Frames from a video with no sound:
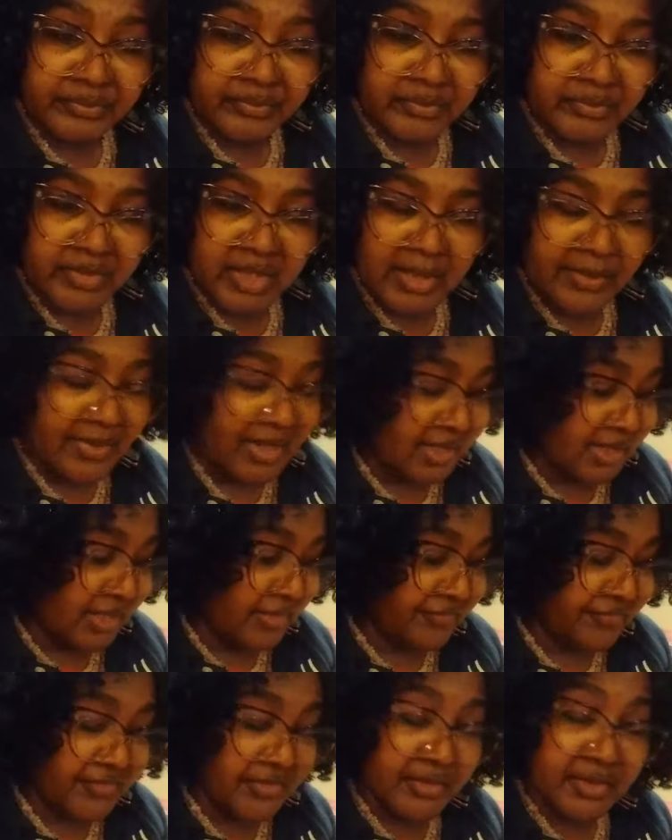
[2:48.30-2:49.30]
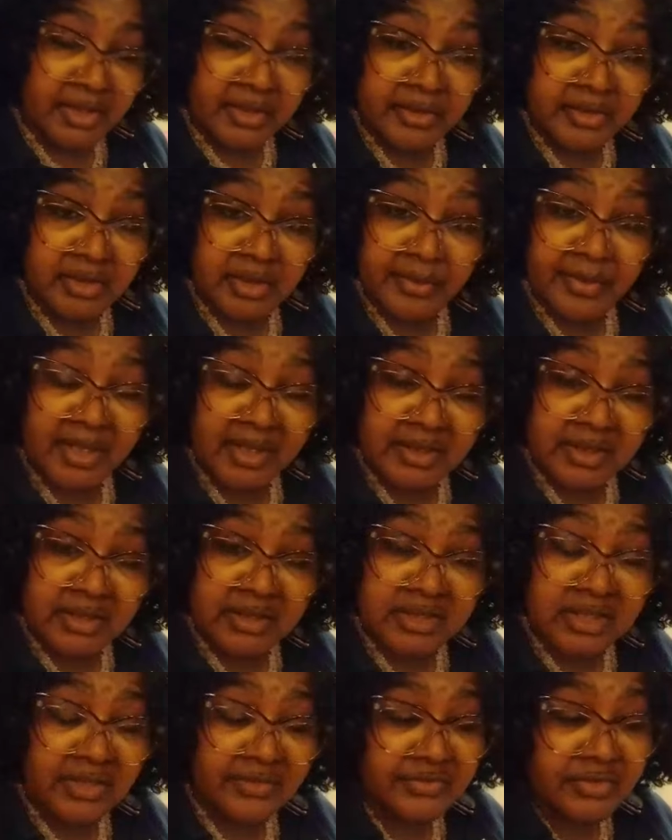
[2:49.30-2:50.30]
they might not feel that good about
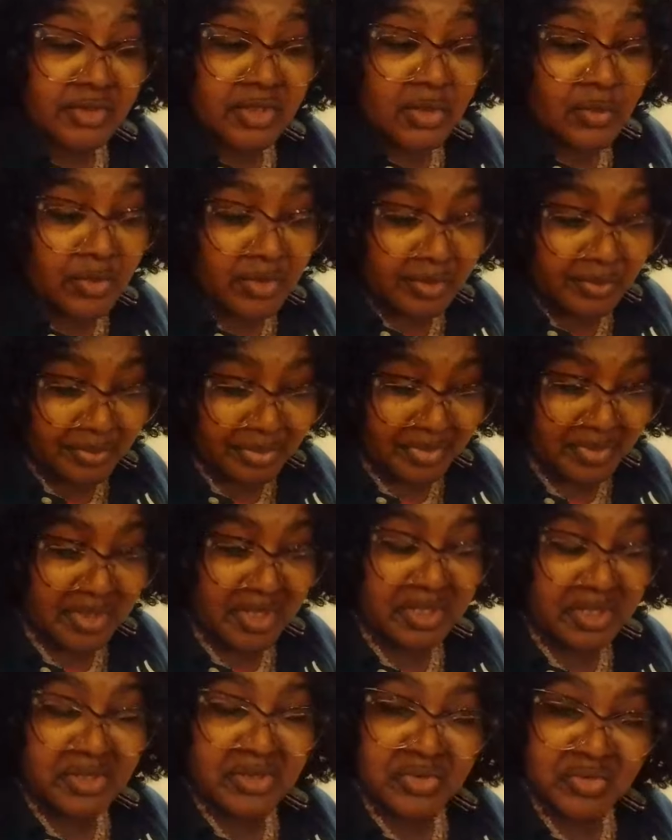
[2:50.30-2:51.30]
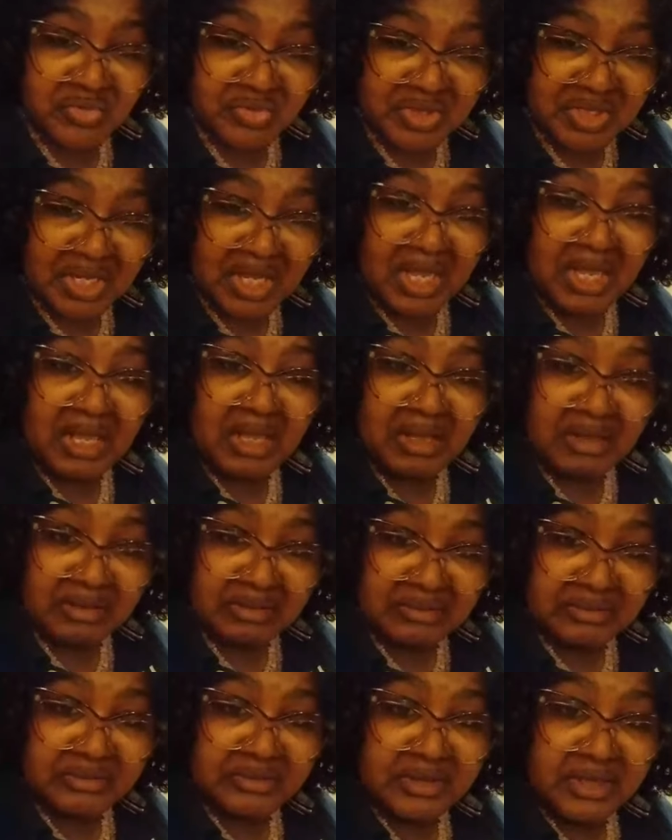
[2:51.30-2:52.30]
themselves, so they want to bring you
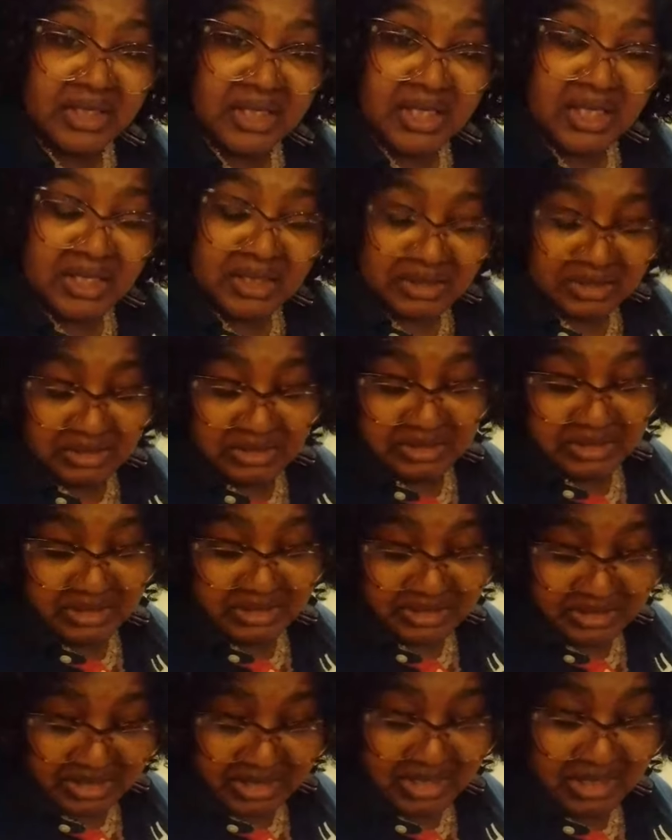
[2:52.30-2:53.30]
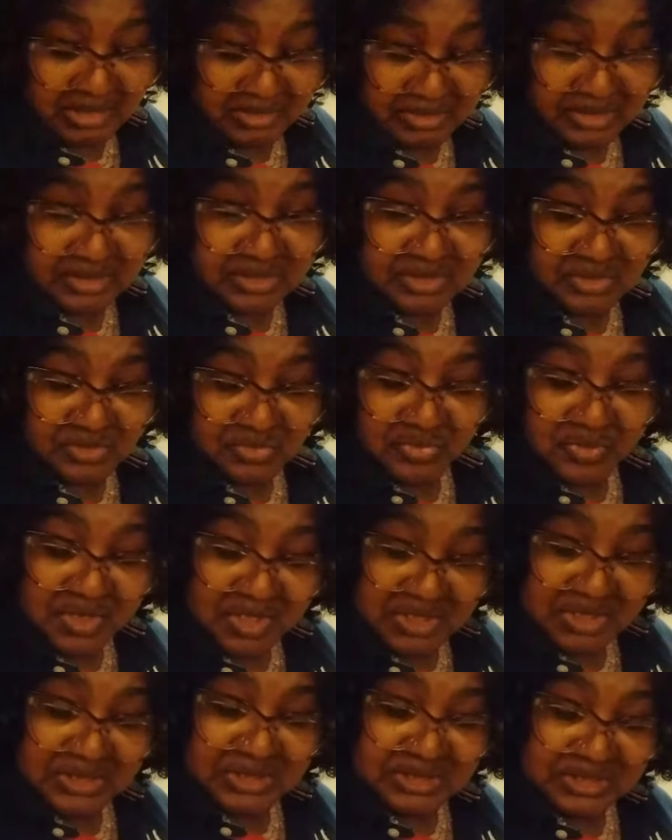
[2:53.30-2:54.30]
down, looking down at you. What
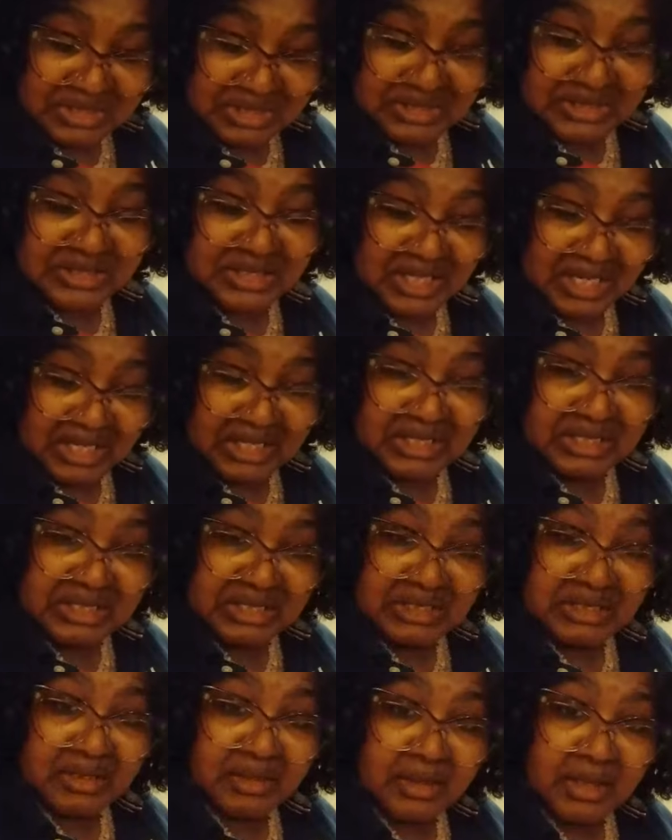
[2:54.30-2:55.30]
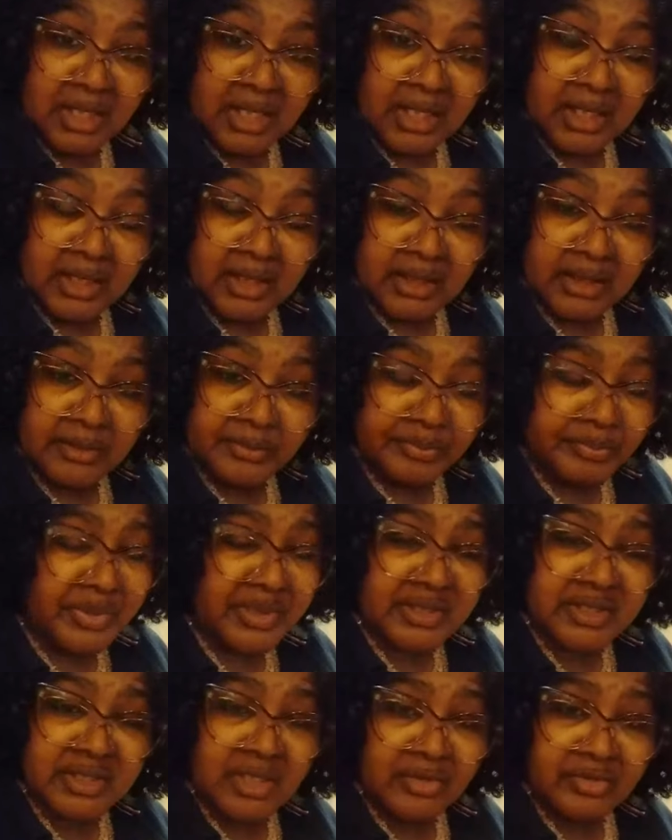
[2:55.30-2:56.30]
is this I hear?
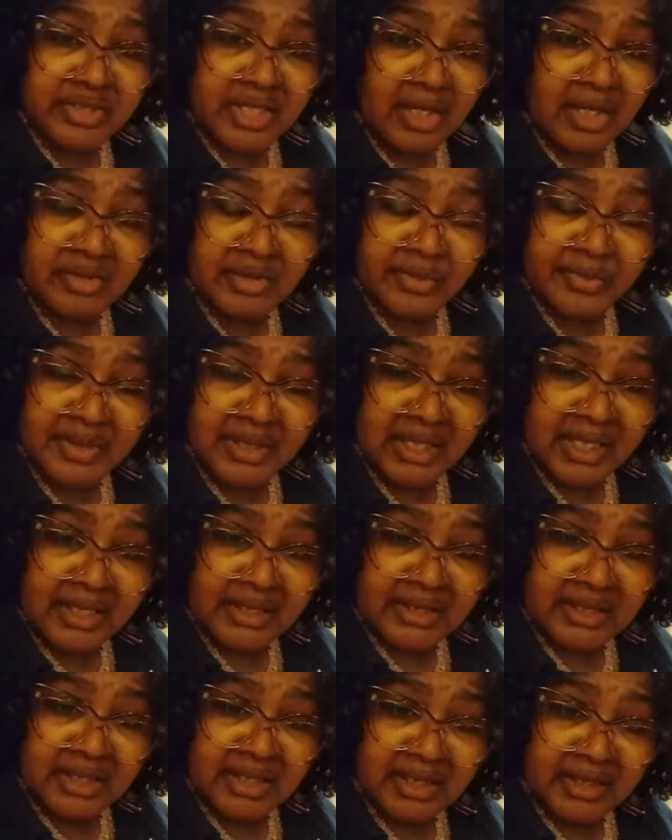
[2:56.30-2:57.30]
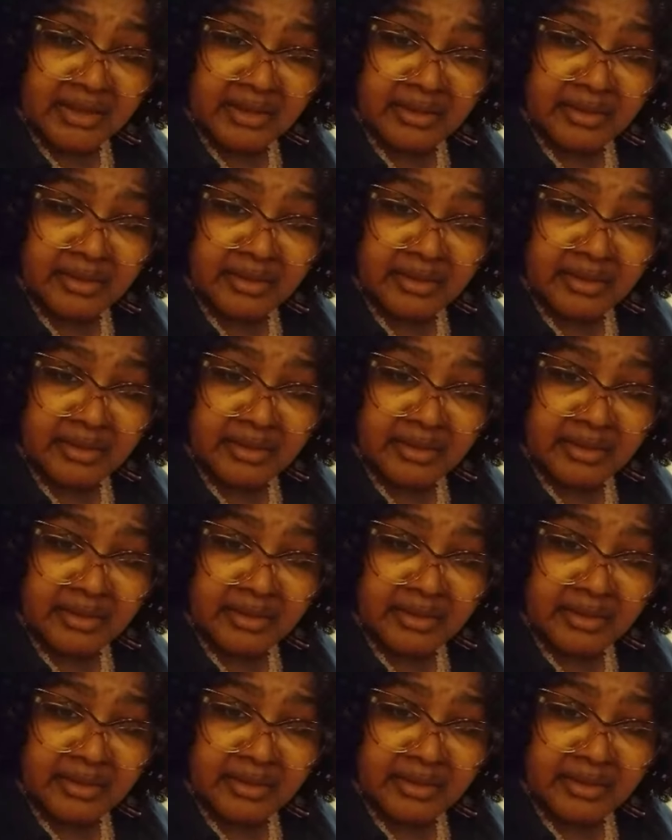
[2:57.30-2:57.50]
Bitch, don't talk to me like that.